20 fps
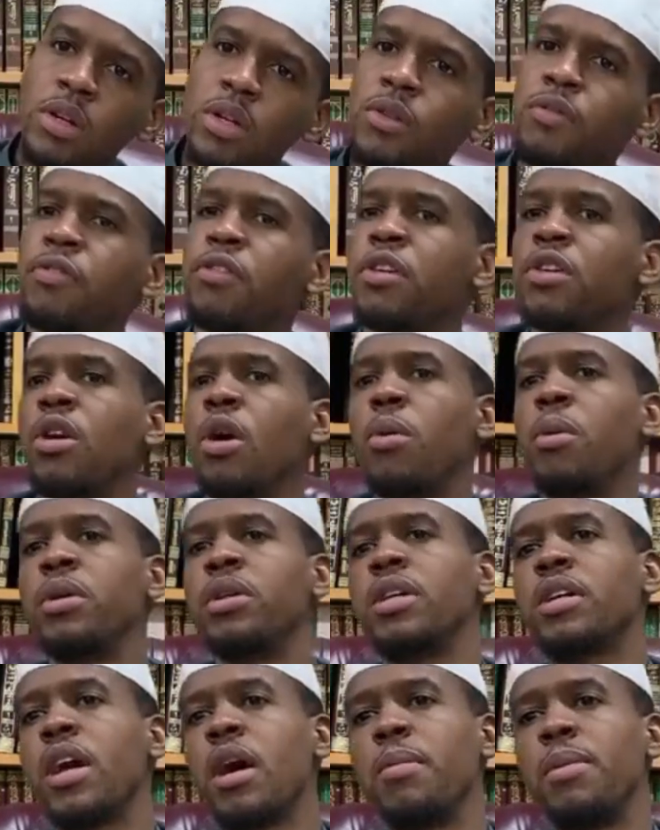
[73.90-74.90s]
for no one
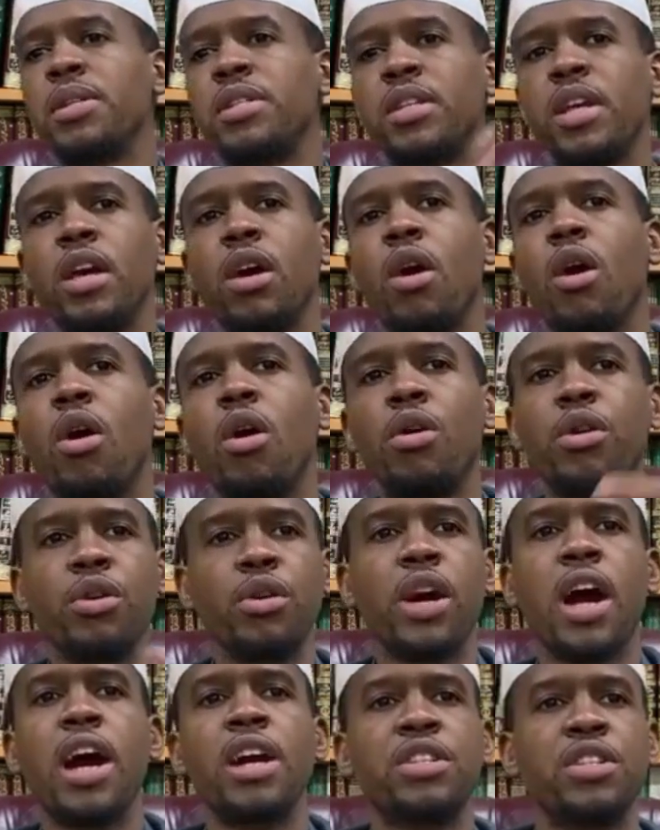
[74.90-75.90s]
to come and say, oh, you
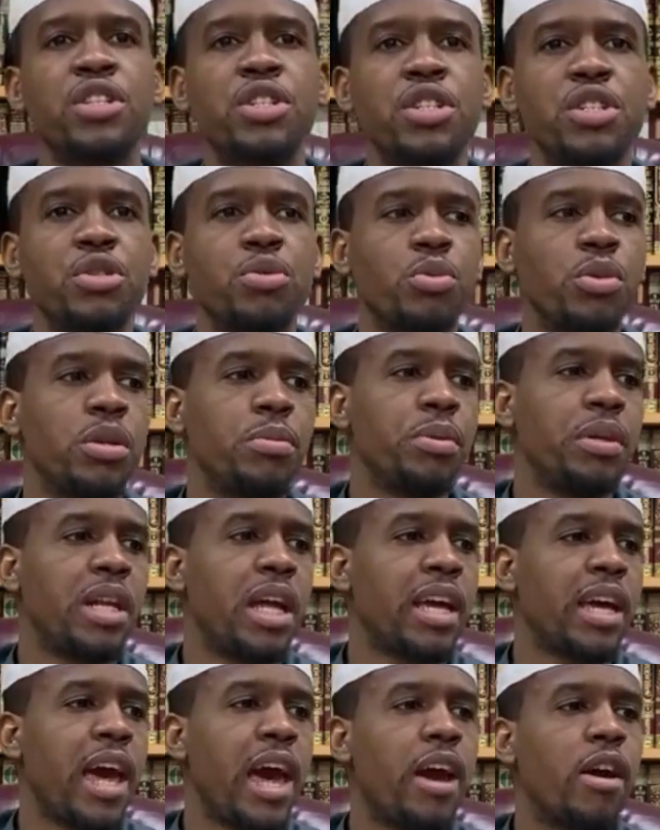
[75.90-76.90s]
guys just want to be
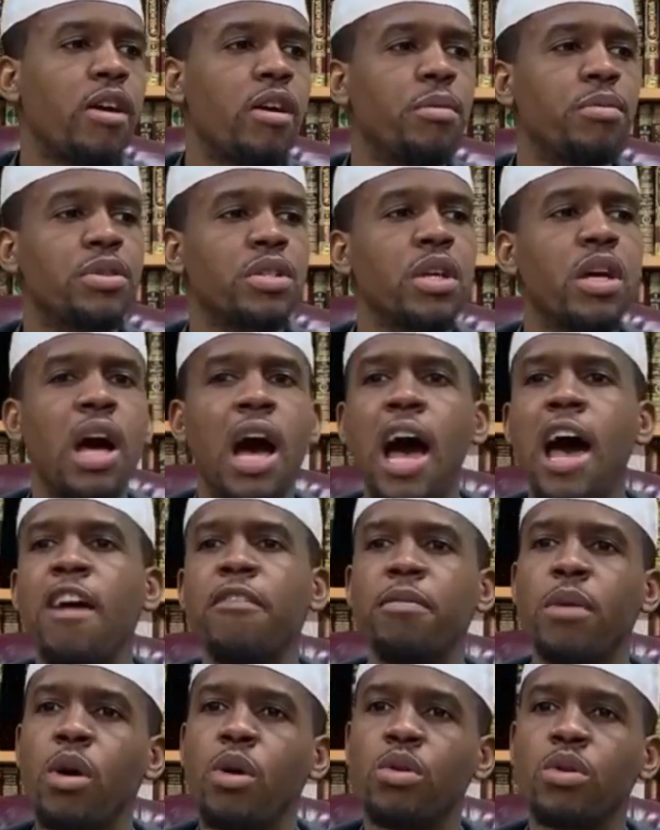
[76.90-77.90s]
like Arabs. I have
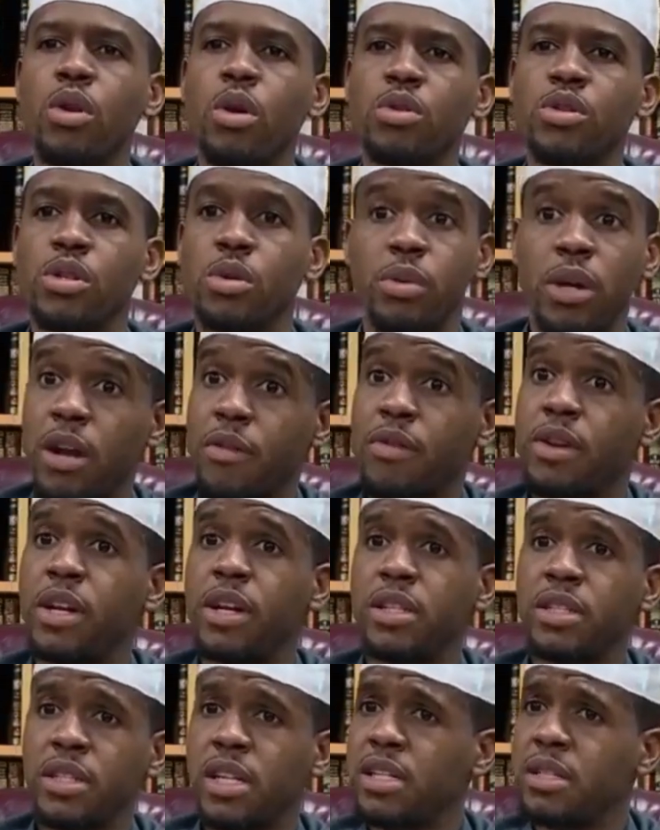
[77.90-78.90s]
my own culture. Whatever it
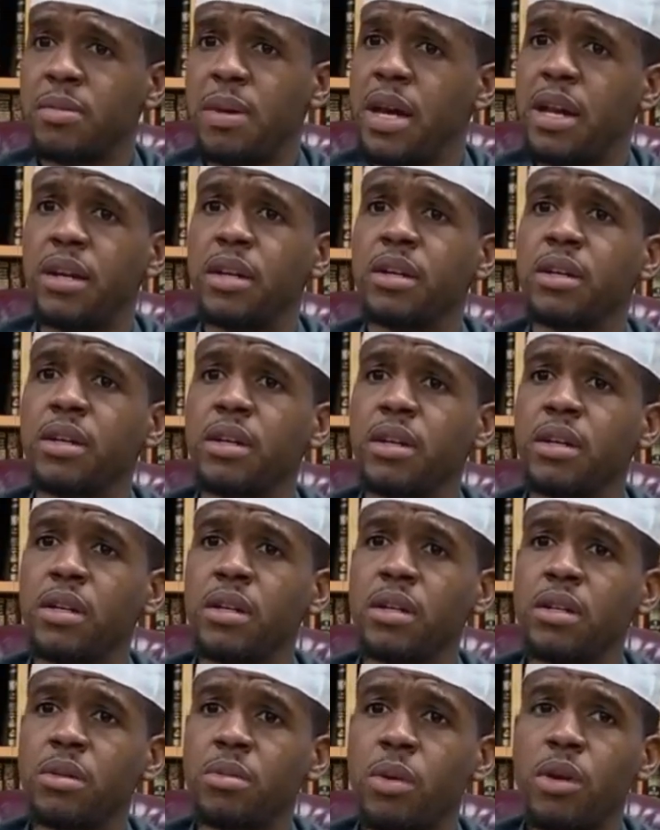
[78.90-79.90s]
is, it doesn't matter.
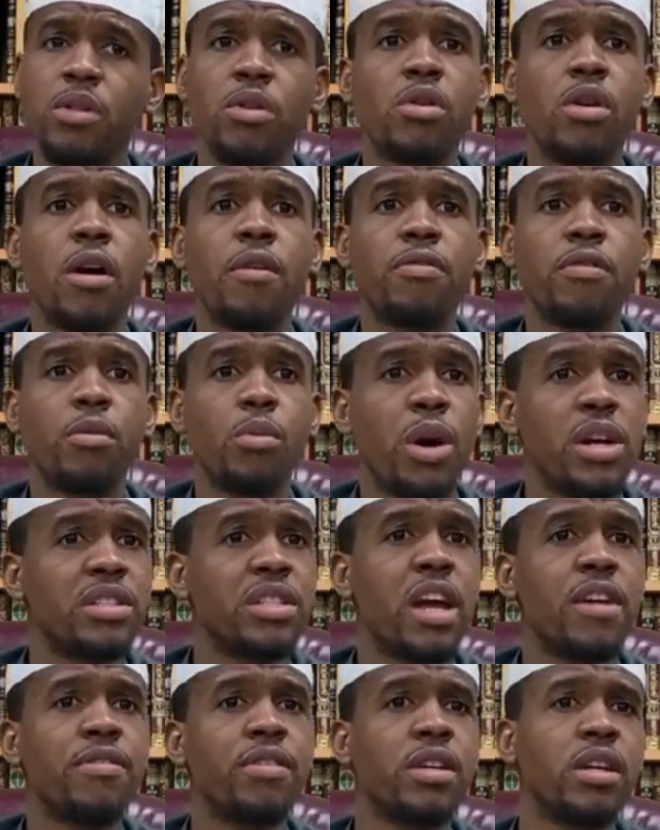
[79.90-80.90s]
Whether you come from West
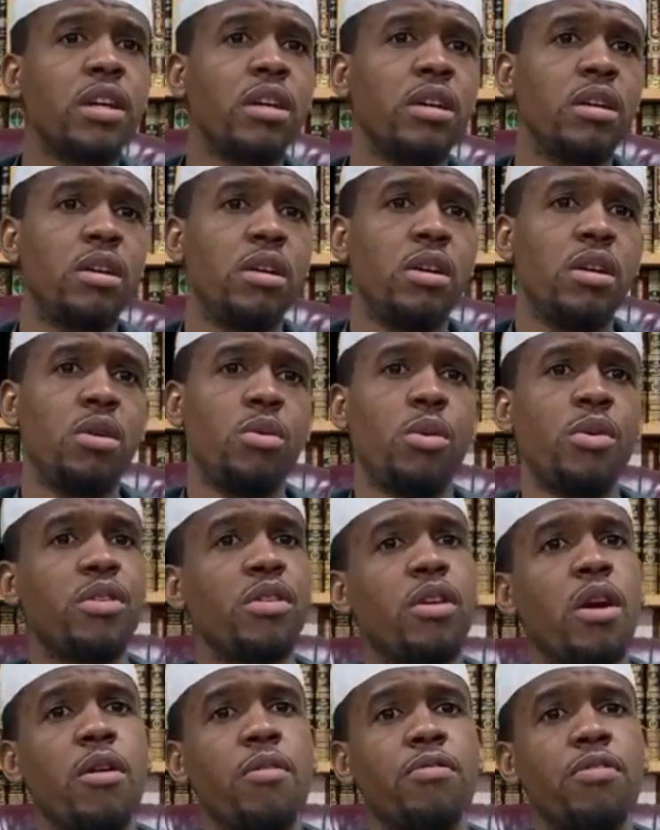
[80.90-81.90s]
Africa, whether you
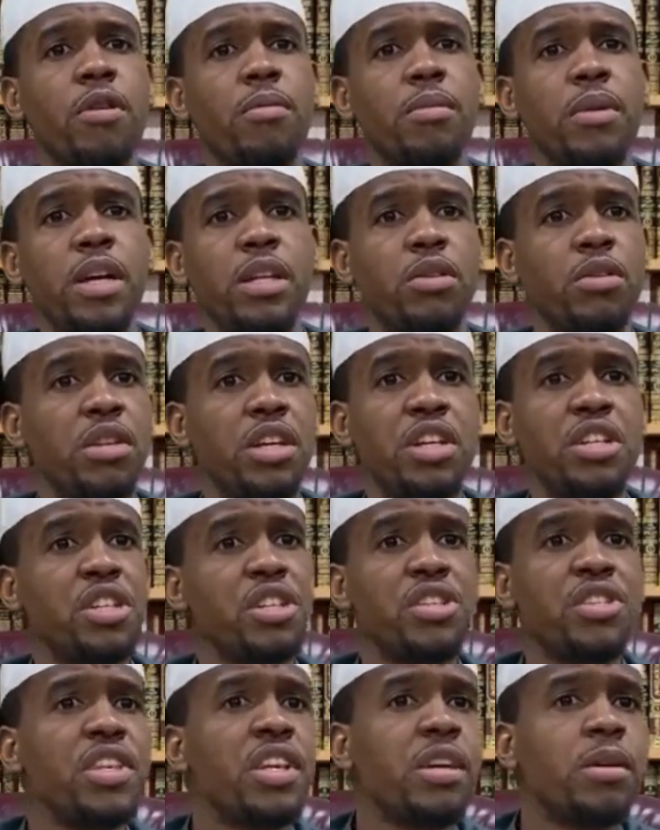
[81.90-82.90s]
come from Indonesia,
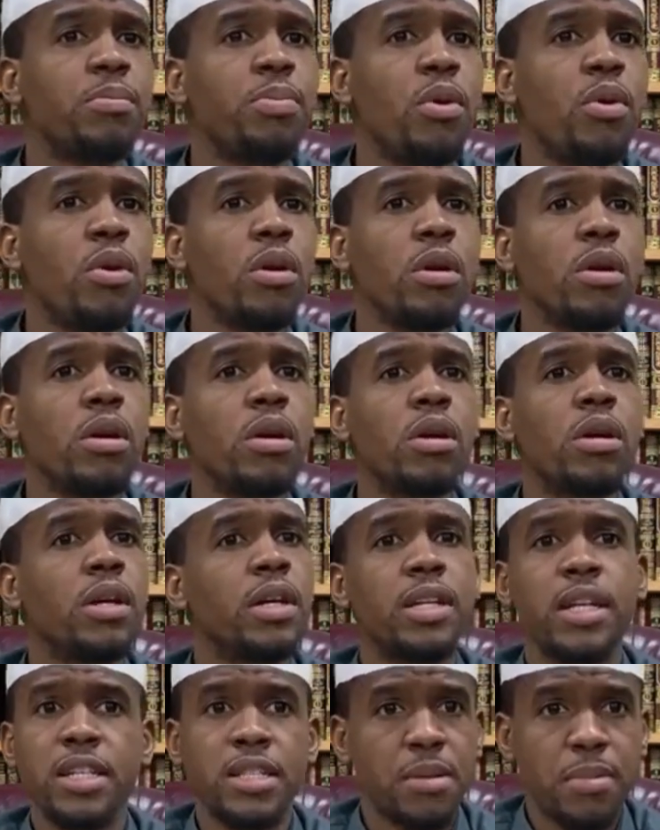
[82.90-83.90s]
Singapore,
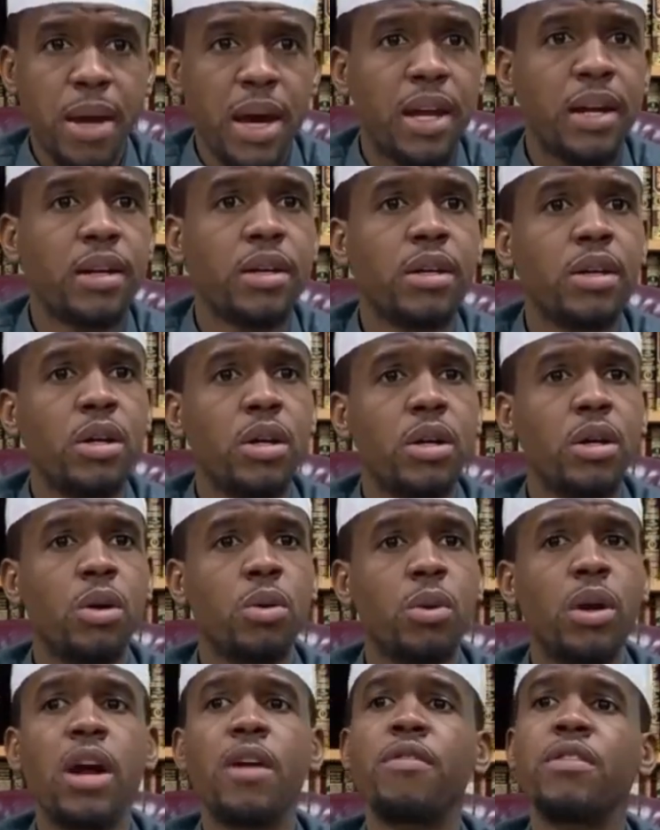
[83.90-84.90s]
it doesn't matter.
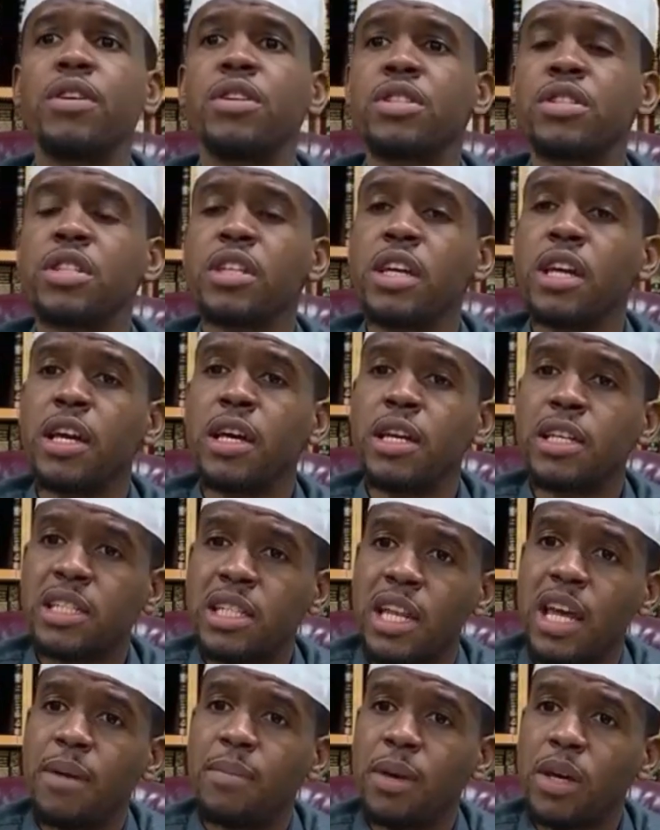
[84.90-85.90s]
Whatever is the
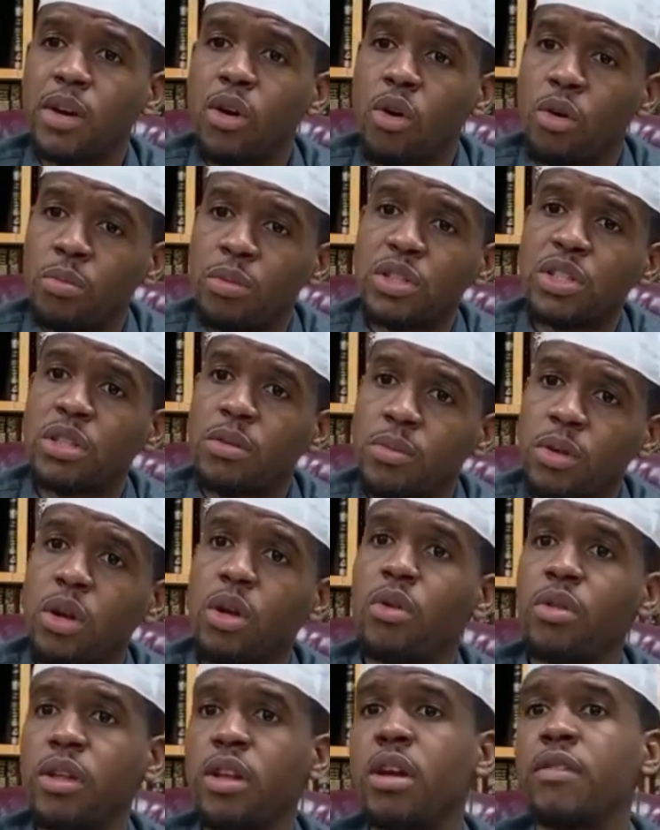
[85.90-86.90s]
Islamic or Muslim
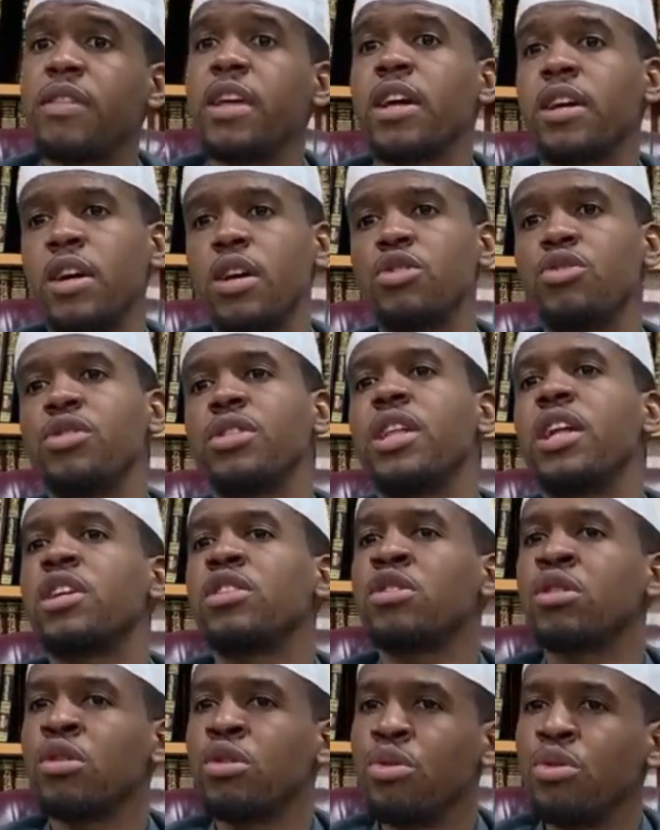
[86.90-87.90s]
clothing of that country that
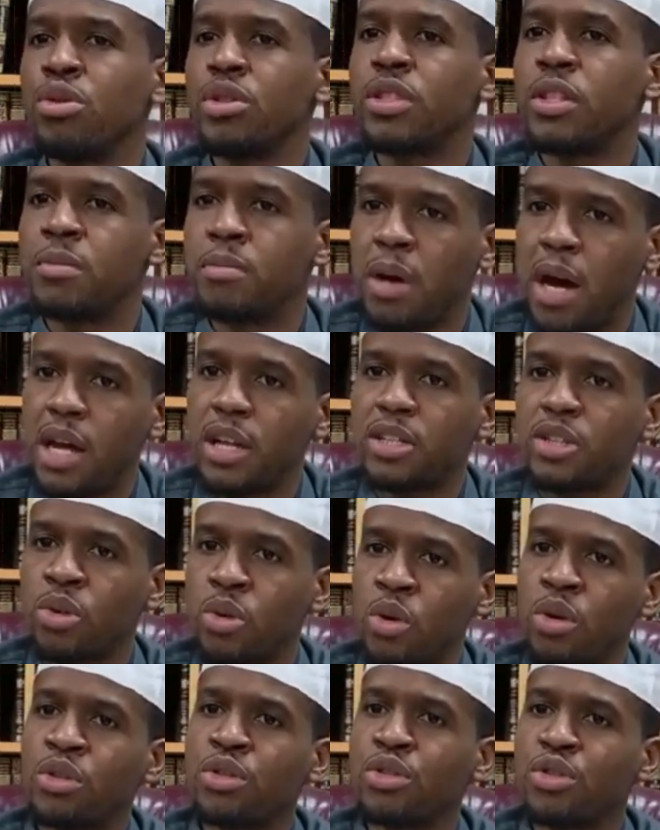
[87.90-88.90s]
is loose and modest
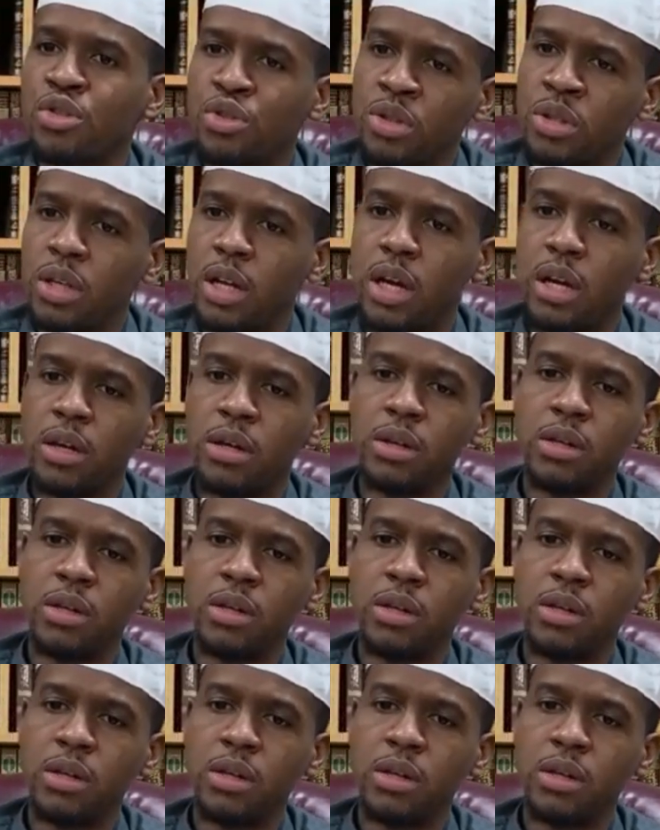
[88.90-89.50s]
according to the Sunnah.